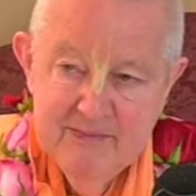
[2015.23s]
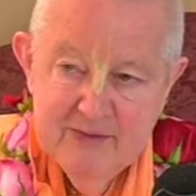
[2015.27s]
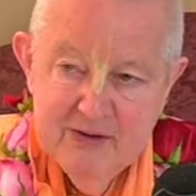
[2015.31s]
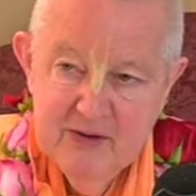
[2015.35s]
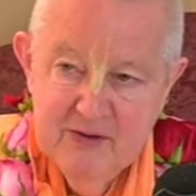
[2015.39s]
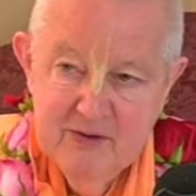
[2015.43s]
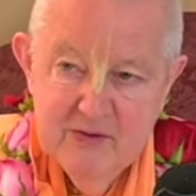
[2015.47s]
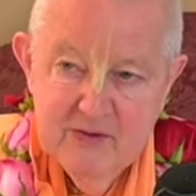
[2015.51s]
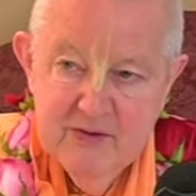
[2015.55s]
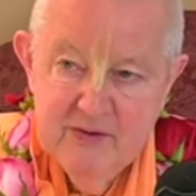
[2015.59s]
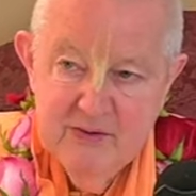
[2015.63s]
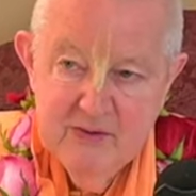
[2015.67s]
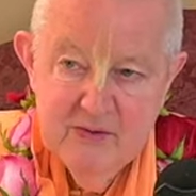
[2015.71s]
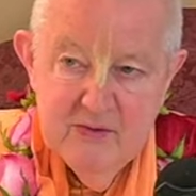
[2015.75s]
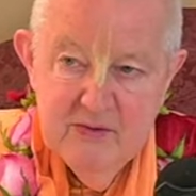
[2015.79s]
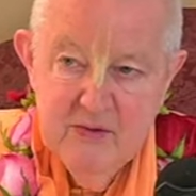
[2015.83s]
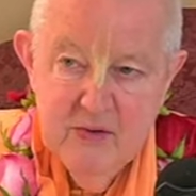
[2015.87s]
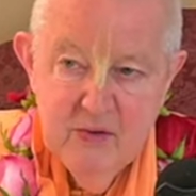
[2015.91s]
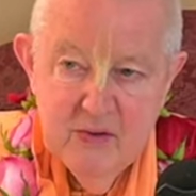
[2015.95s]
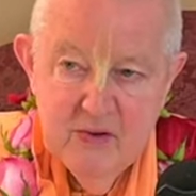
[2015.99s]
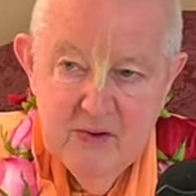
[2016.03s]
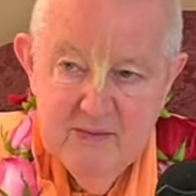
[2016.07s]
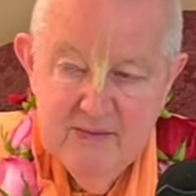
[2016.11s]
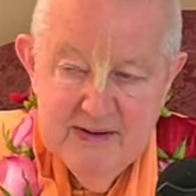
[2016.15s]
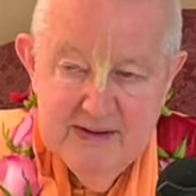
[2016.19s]

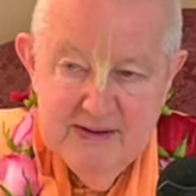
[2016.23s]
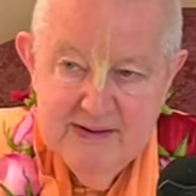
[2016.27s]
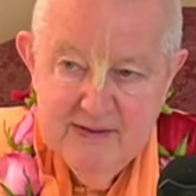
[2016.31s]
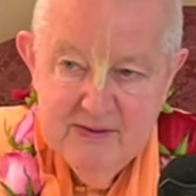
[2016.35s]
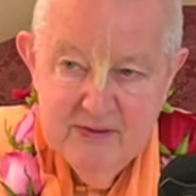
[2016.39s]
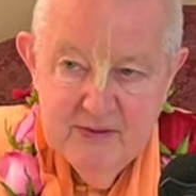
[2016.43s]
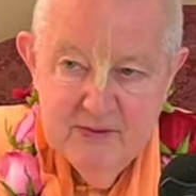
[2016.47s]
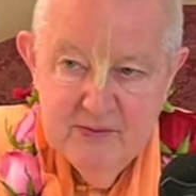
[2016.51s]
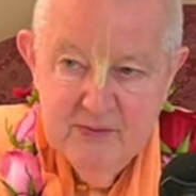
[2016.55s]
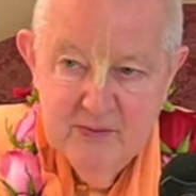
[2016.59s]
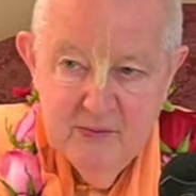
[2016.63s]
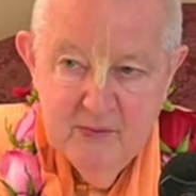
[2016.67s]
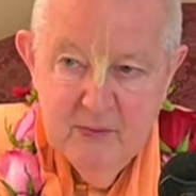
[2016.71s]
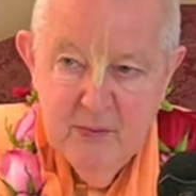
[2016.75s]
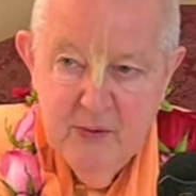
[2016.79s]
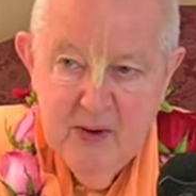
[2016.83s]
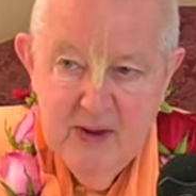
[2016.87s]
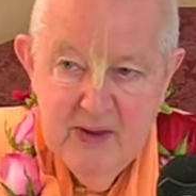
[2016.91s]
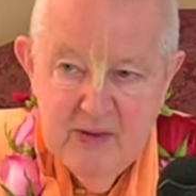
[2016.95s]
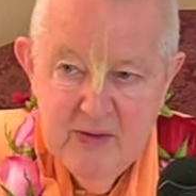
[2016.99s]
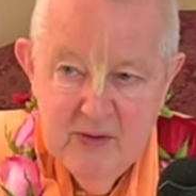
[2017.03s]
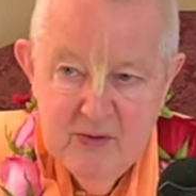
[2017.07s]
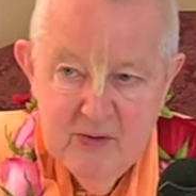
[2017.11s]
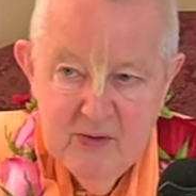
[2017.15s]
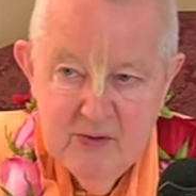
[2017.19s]
gunormi, the
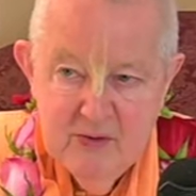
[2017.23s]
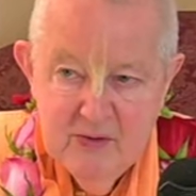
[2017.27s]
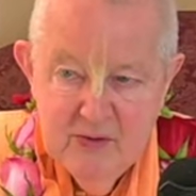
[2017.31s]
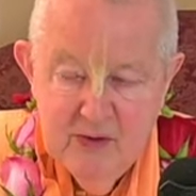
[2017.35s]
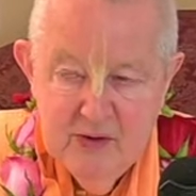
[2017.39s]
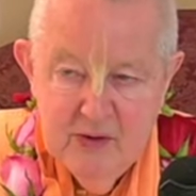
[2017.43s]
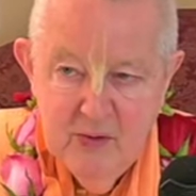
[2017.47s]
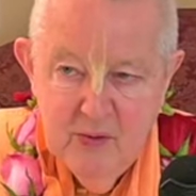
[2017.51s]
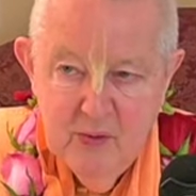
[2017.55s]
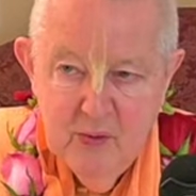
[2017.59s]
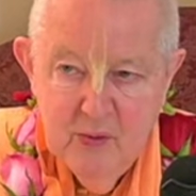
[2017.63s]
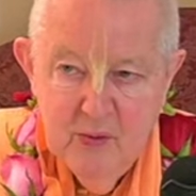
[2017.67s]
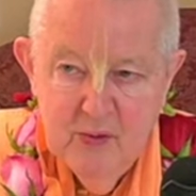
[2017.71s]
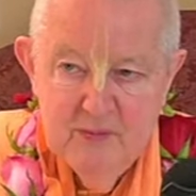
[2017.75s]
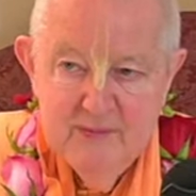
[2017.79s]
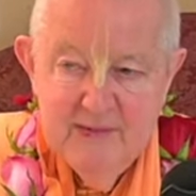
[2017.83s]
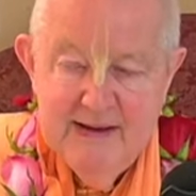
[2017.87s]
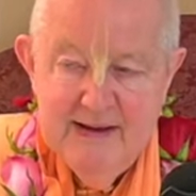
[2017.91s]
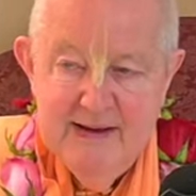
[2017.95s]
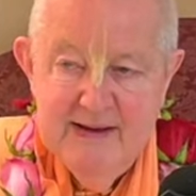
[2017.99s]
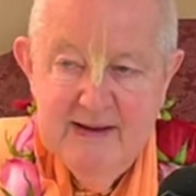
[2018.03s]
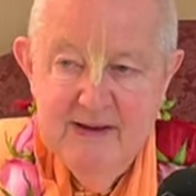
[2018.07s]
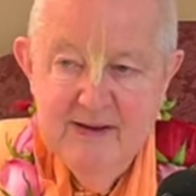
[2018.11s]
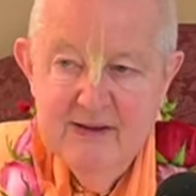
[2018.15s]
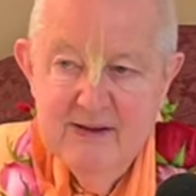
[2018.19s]
urmi,
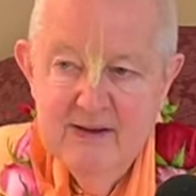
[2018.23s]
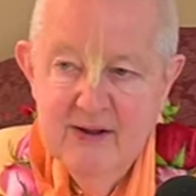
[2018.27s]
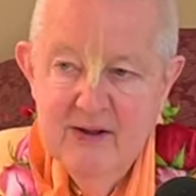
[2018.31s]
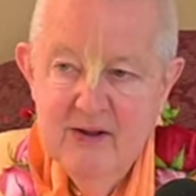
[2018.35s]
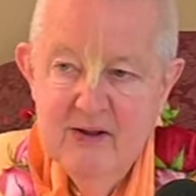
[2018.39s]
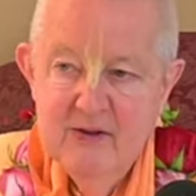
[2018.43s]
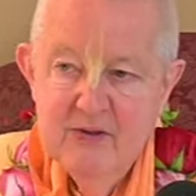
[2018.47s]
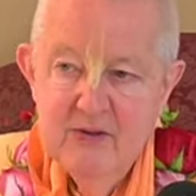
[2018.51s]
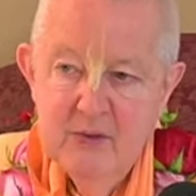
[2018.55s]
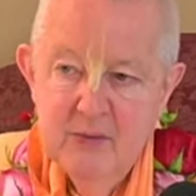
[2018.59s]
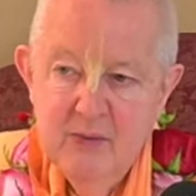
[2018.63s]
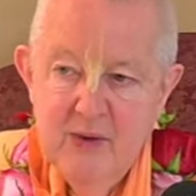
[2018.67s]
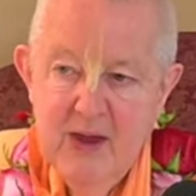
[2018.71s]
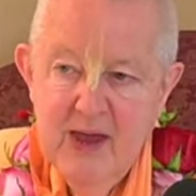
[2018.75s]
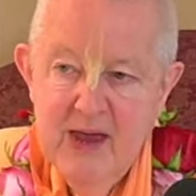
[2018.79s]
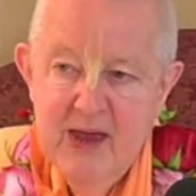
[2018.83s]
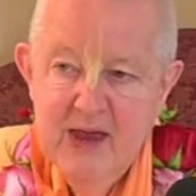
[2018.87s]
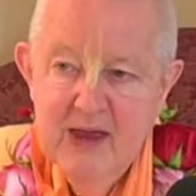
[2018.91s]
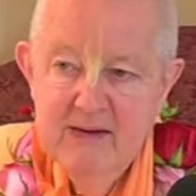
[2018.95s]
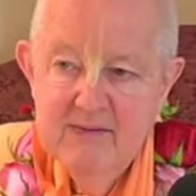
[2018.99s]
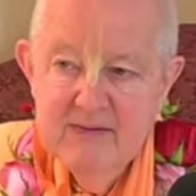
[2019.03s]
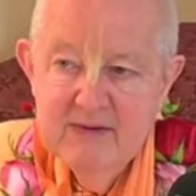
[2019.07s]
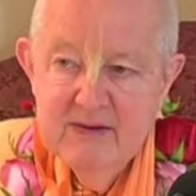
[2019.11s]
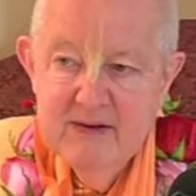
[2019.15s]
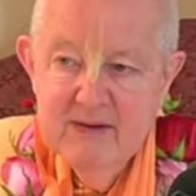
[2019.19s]
the waves
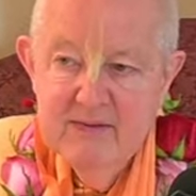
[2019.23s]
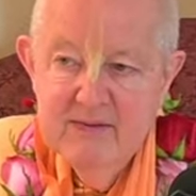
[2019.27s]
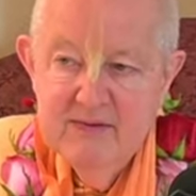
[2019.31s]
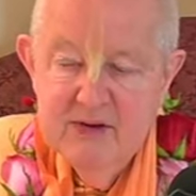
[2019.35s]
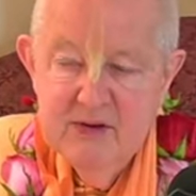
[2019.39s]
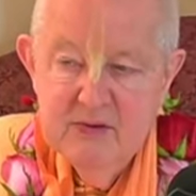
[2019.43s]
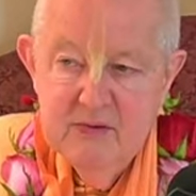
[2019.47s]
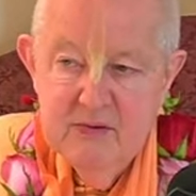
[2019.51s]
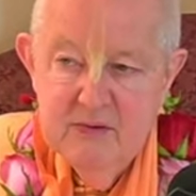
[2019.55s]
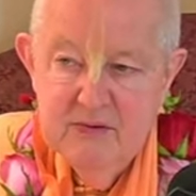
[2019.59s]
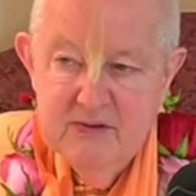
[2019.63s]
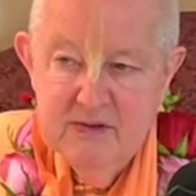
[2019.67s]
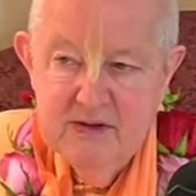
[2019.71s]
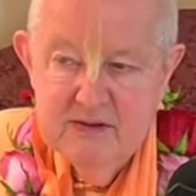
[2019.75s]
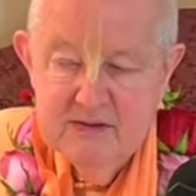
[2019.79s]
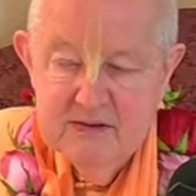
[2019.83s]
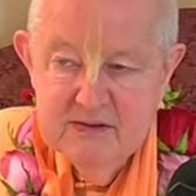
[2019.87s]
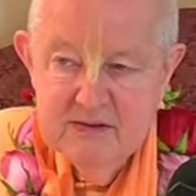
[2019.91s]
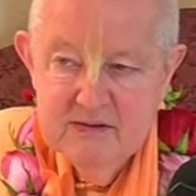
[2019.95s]
of the gunas,